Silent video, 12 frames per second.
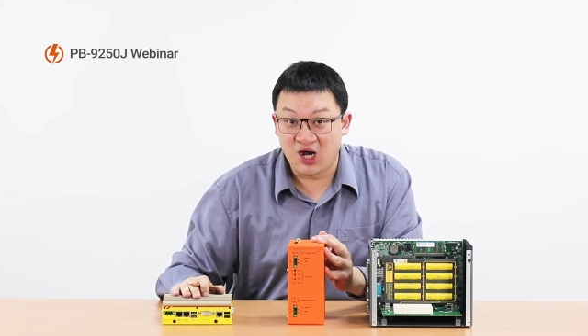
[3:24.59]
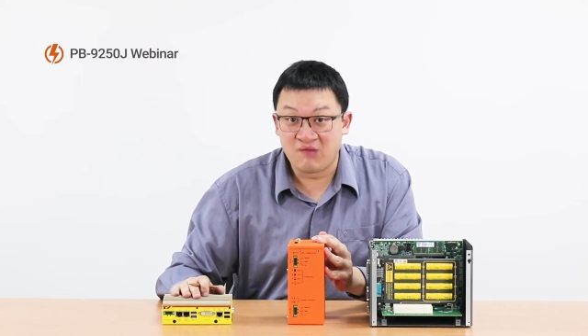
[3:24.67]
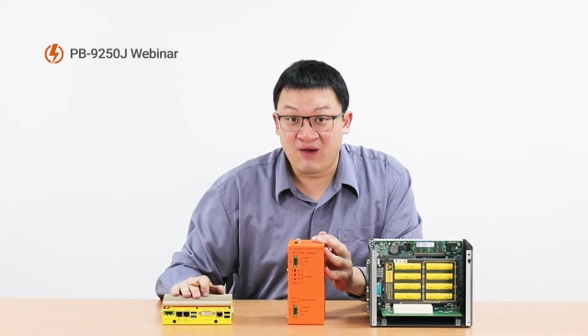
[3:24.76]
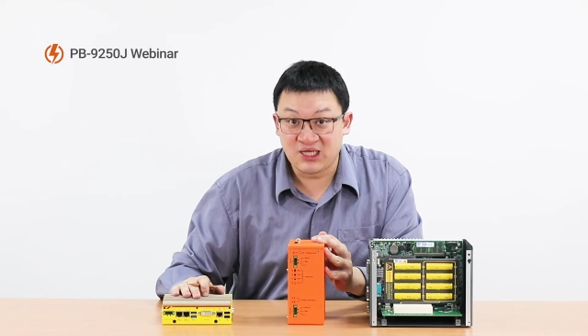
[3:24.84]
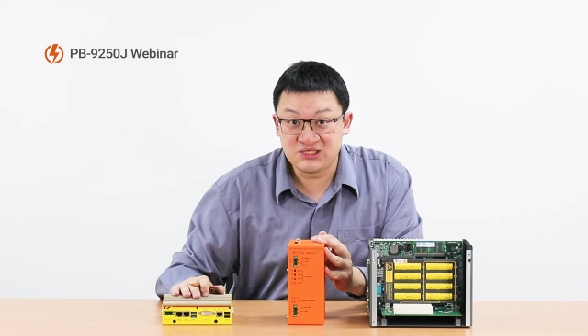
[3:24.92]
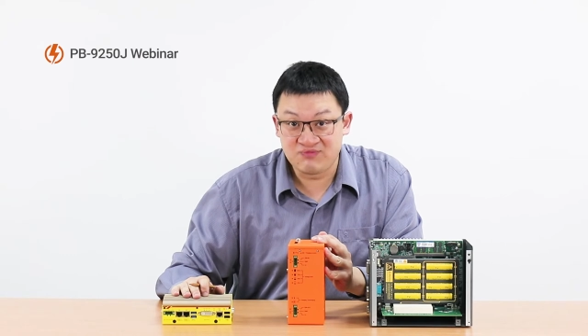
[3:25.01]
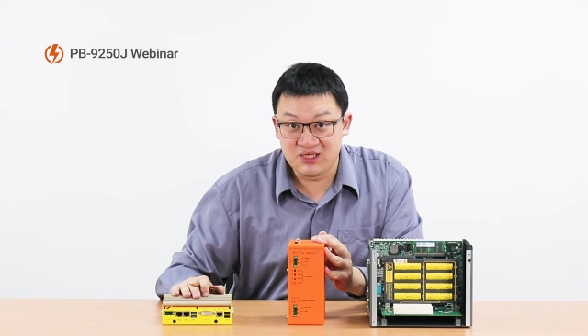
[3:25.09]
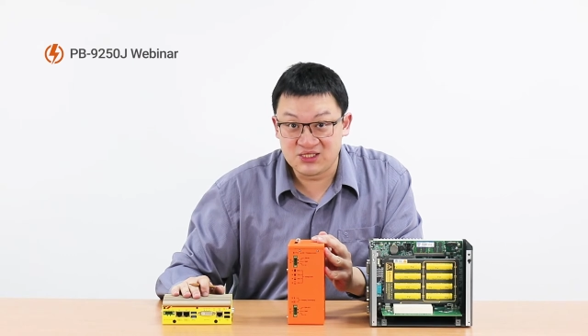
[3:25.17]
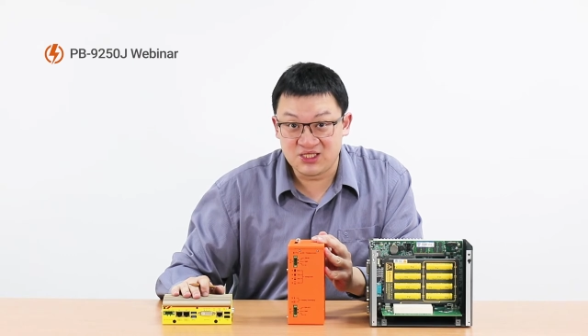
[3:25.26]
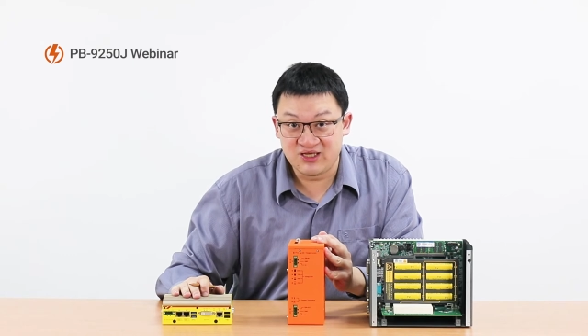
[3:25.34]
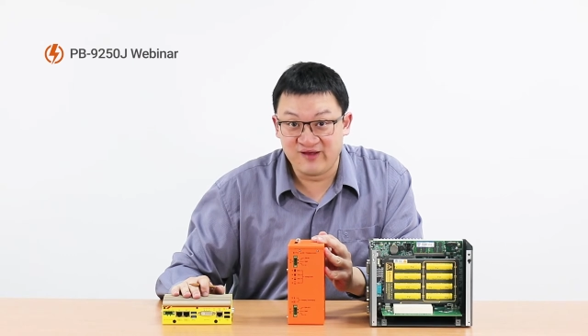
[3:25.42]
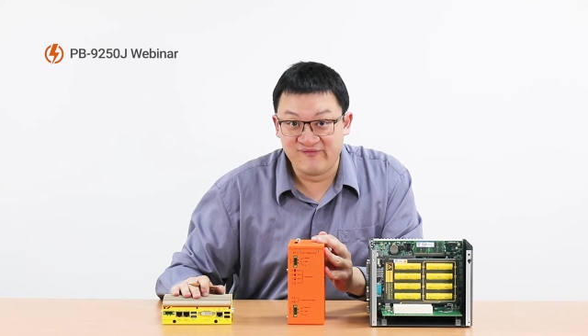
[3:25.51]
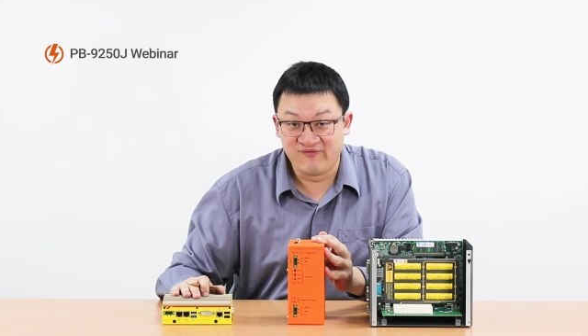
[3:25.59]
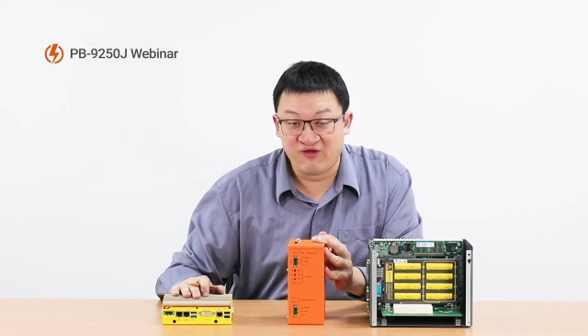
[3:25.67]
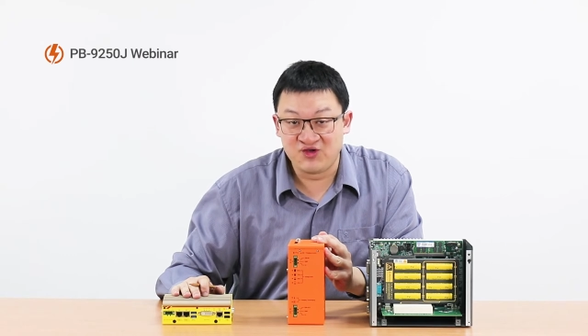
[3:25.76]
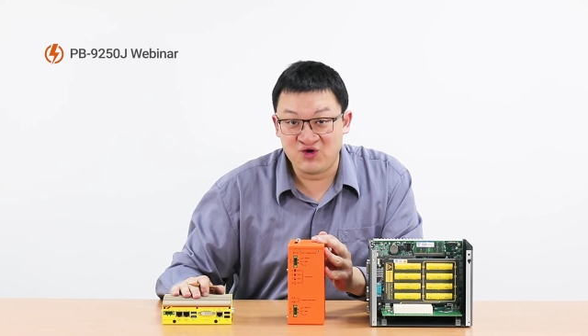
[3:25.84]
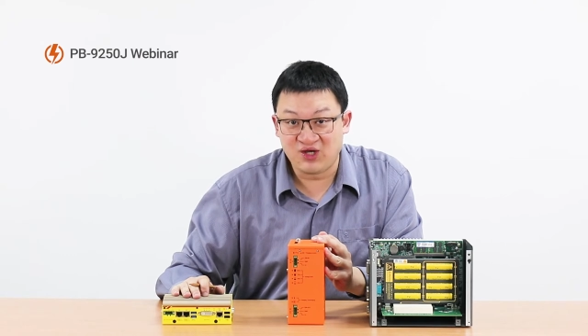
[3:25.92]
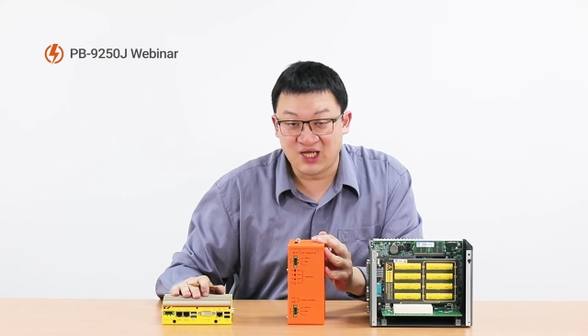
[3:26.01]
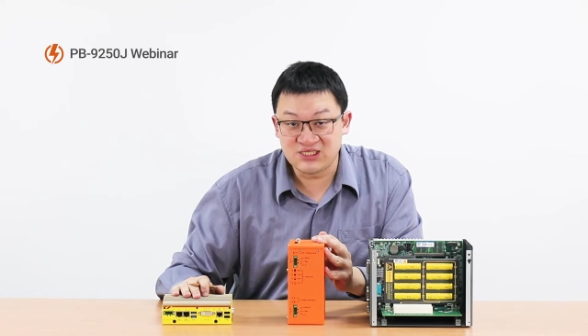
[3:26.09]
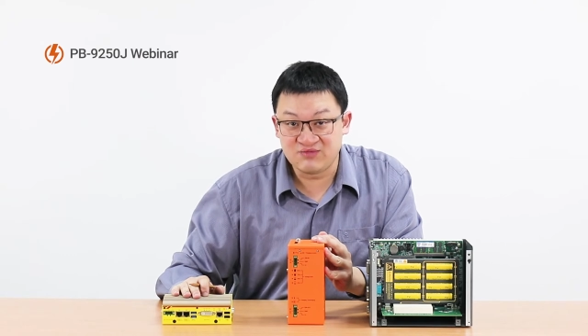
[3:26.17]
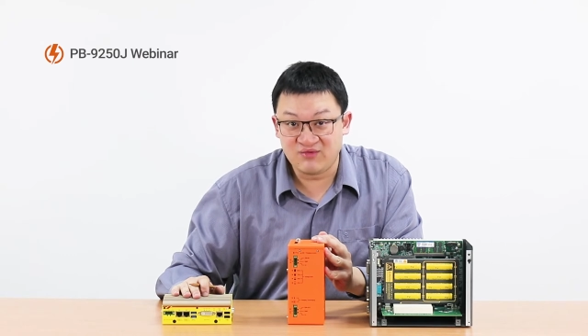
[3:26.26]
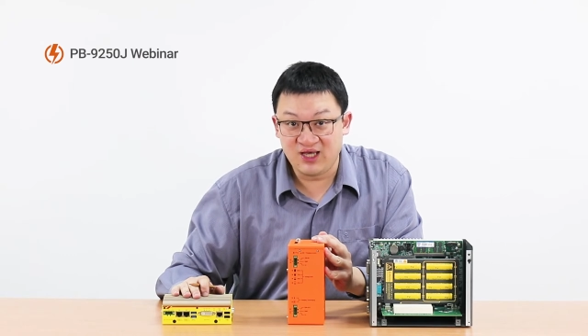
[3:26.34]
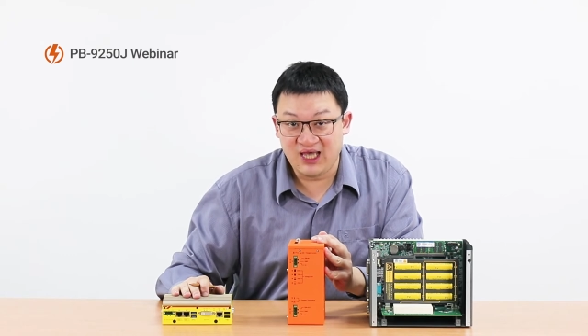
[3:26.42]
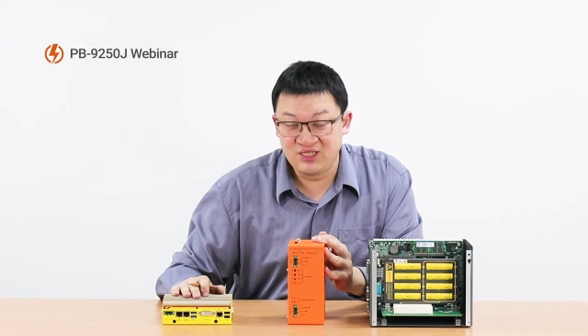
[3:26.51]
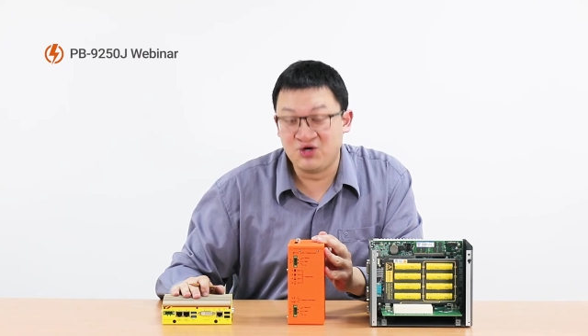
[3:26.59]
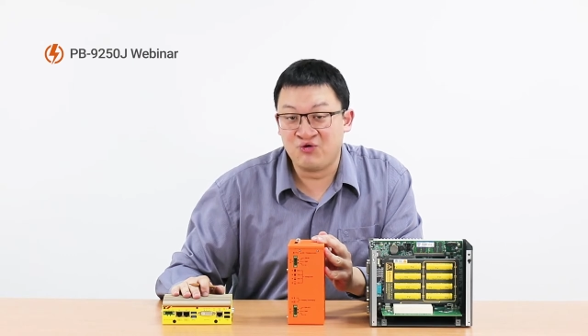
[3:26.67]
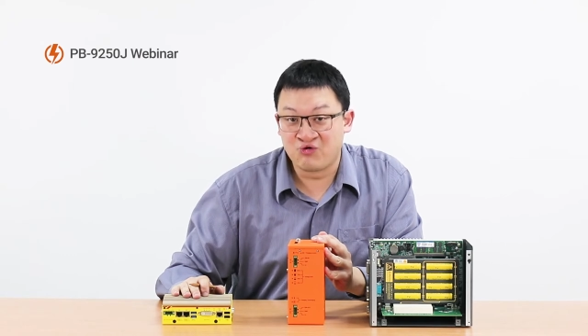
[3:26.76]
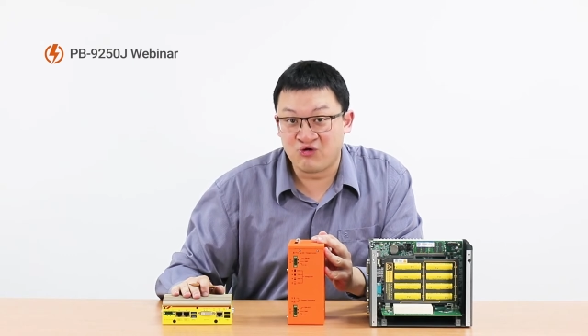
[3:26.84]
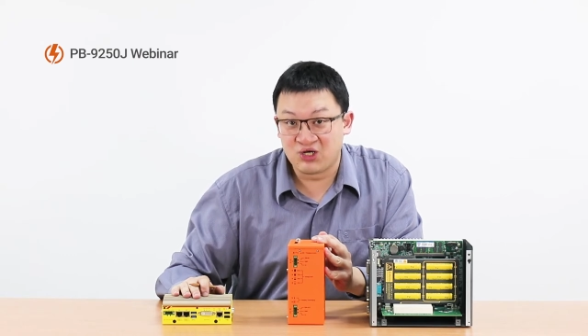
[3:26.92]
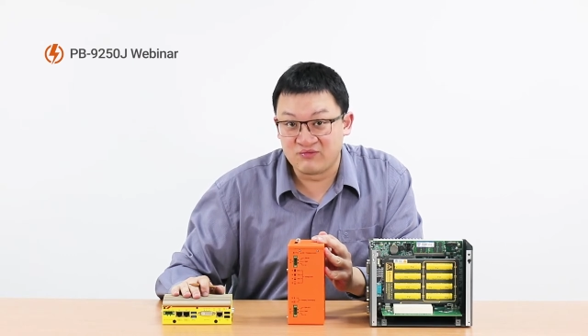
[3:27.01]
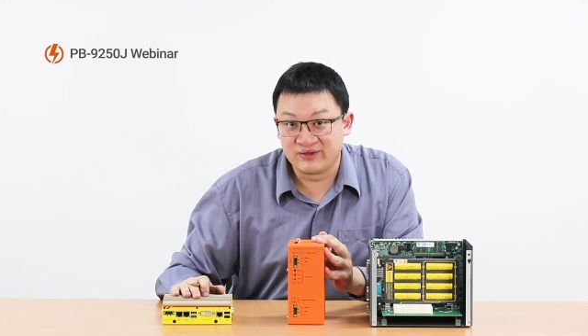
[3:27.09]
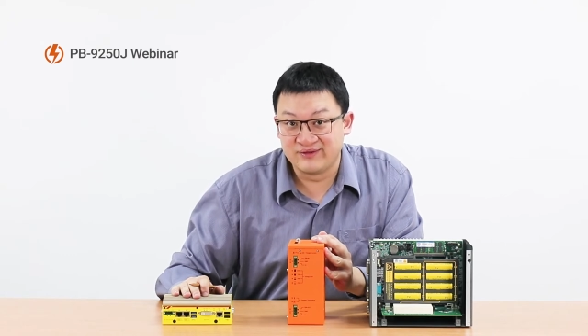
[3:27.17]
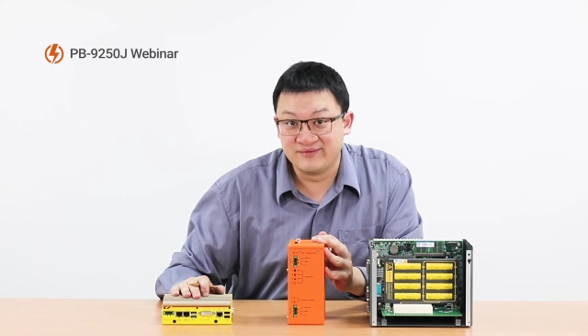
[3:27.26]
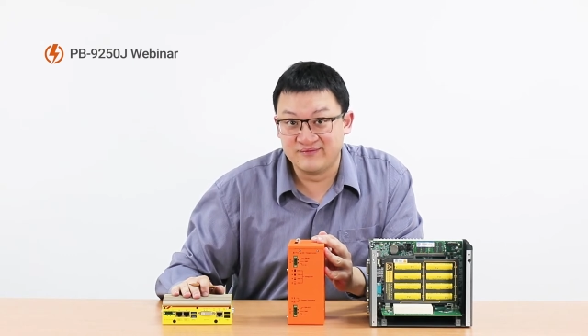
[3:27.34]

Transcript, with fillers: our box PC for your customer and your requirement.